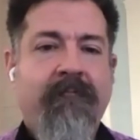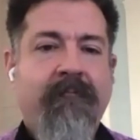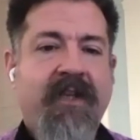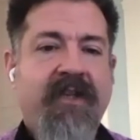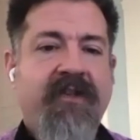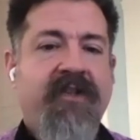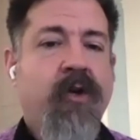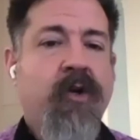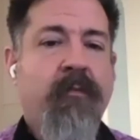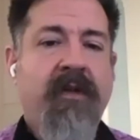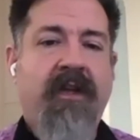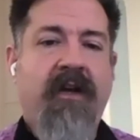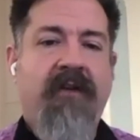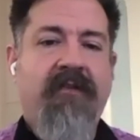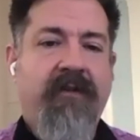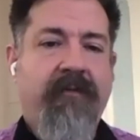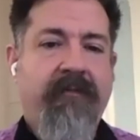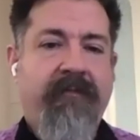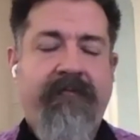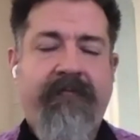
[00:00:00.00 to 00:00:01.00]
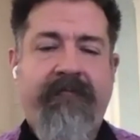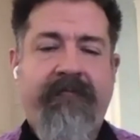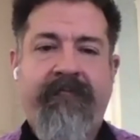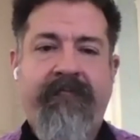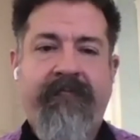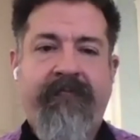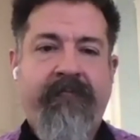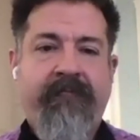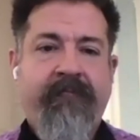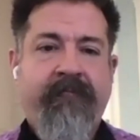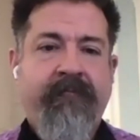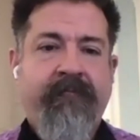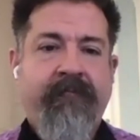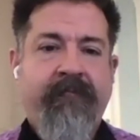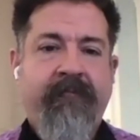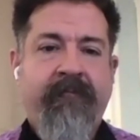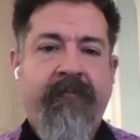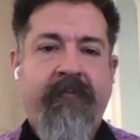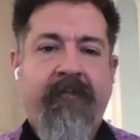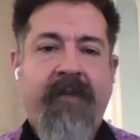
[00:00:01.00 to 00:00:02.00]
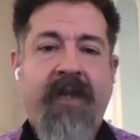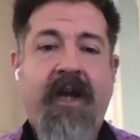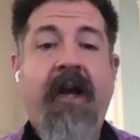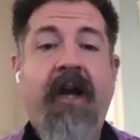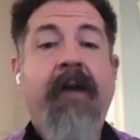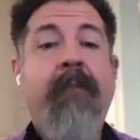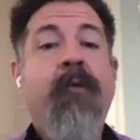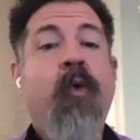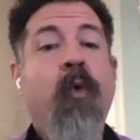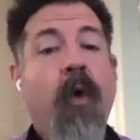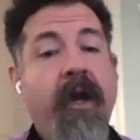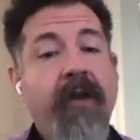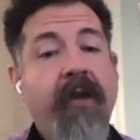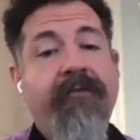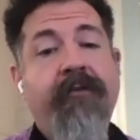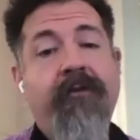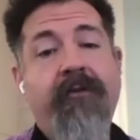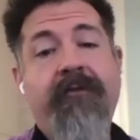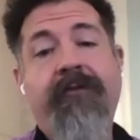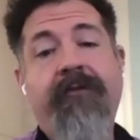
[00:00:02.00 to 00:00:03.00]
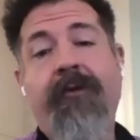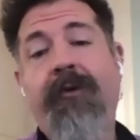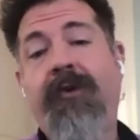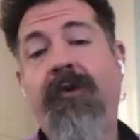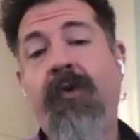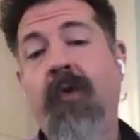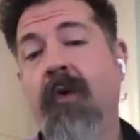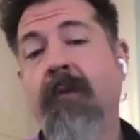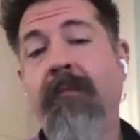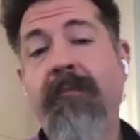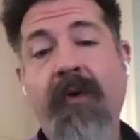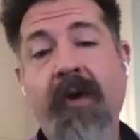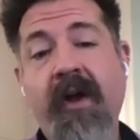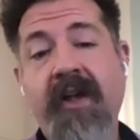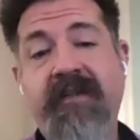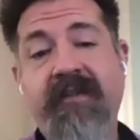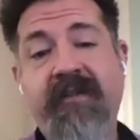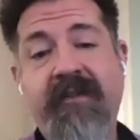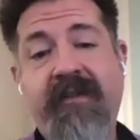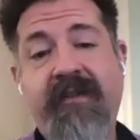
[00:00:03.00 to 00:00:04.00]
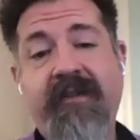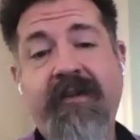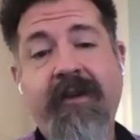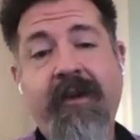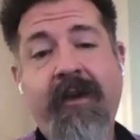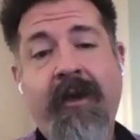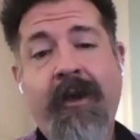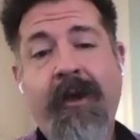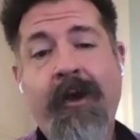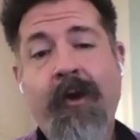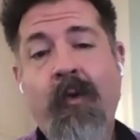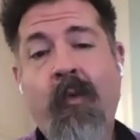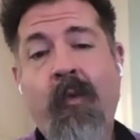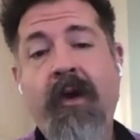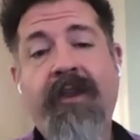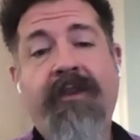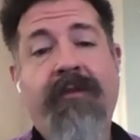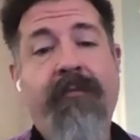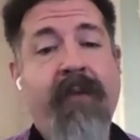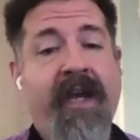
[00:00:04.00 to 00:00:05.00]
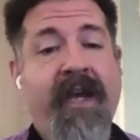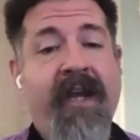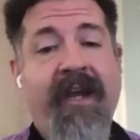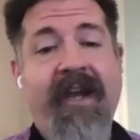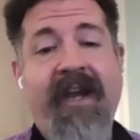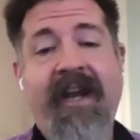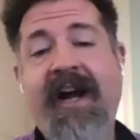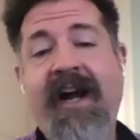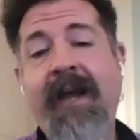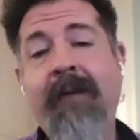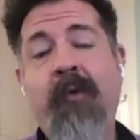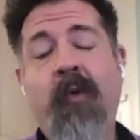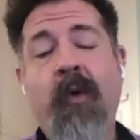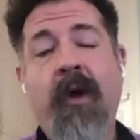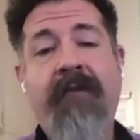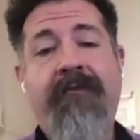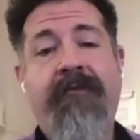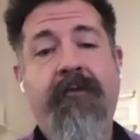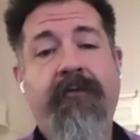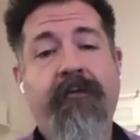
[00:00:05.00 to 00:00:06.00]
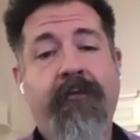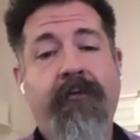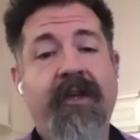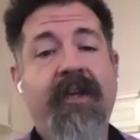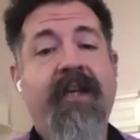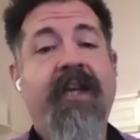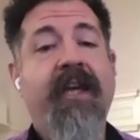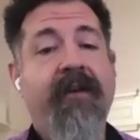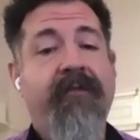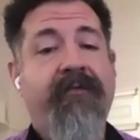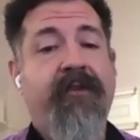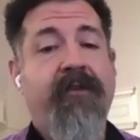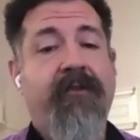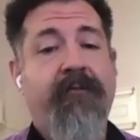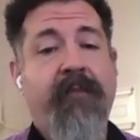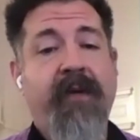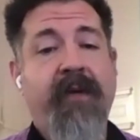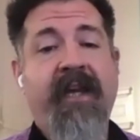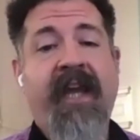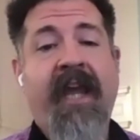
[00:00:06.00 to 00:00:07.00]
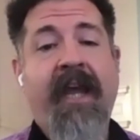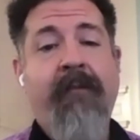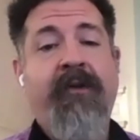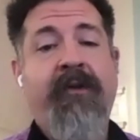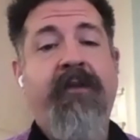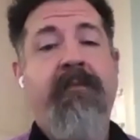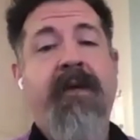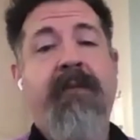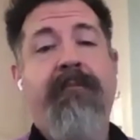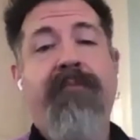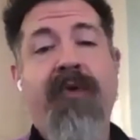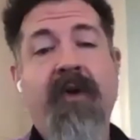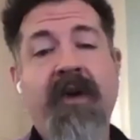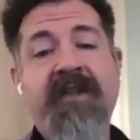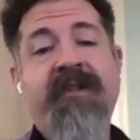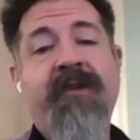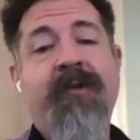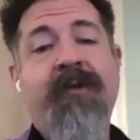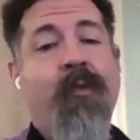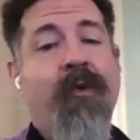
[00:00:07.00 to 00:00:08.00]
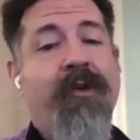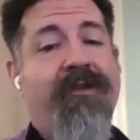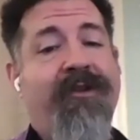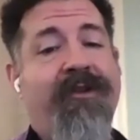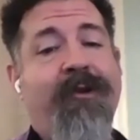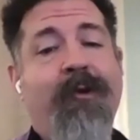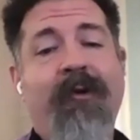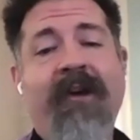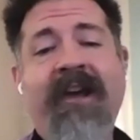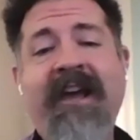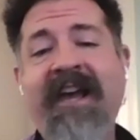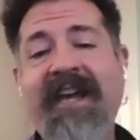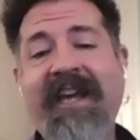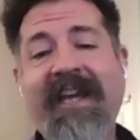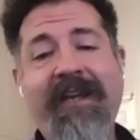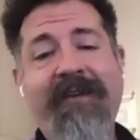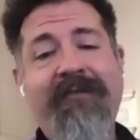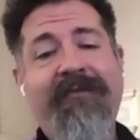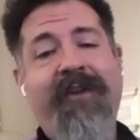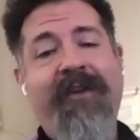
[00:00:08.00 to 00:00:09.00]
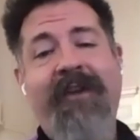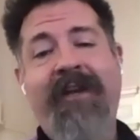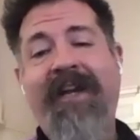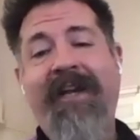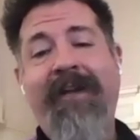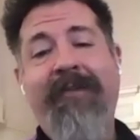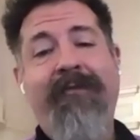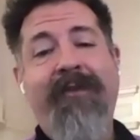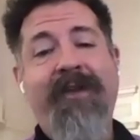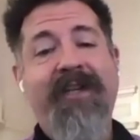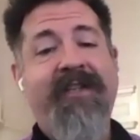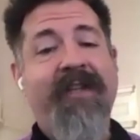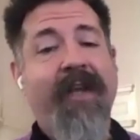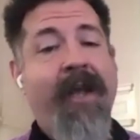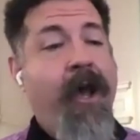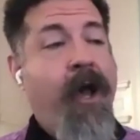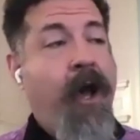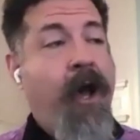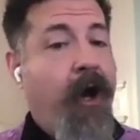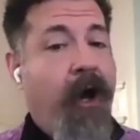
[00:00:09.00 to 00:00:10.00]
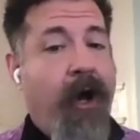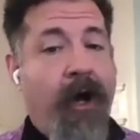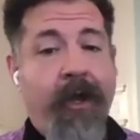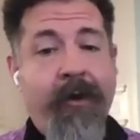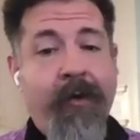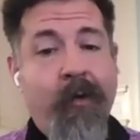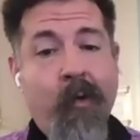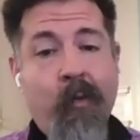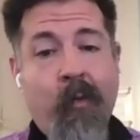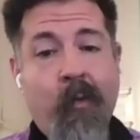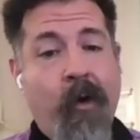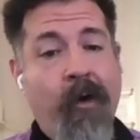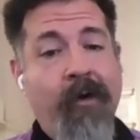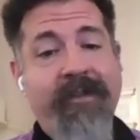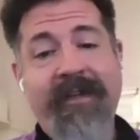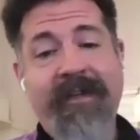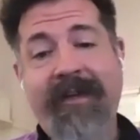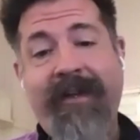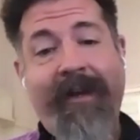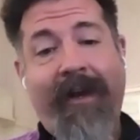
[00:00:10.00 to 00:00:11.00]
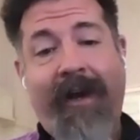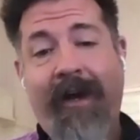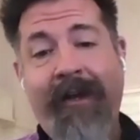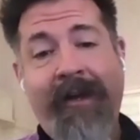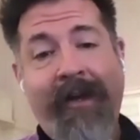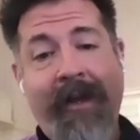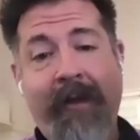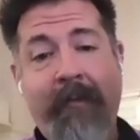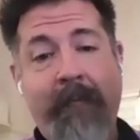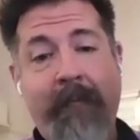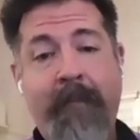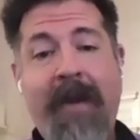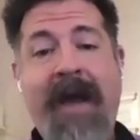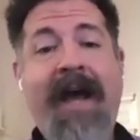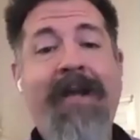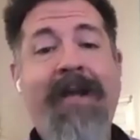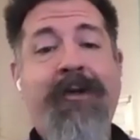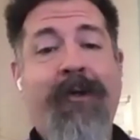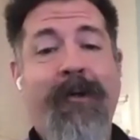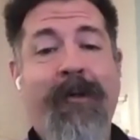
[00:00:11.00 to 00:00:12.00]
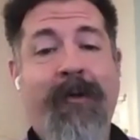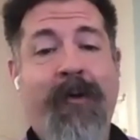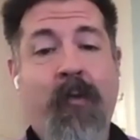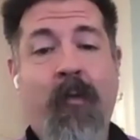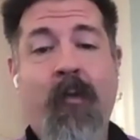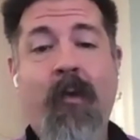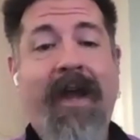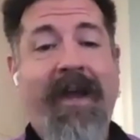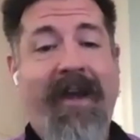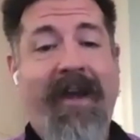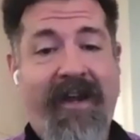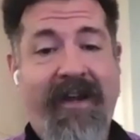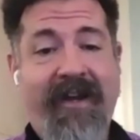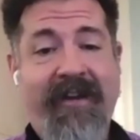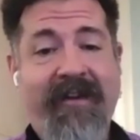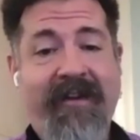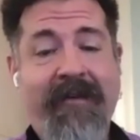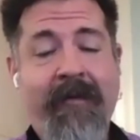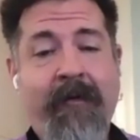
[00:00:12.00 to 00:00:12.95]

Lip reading: And so, beloved, I am grateful for your presence with me, and I am grateful for the gift of being able to be present with you, even in this unwarranted and unimagined way.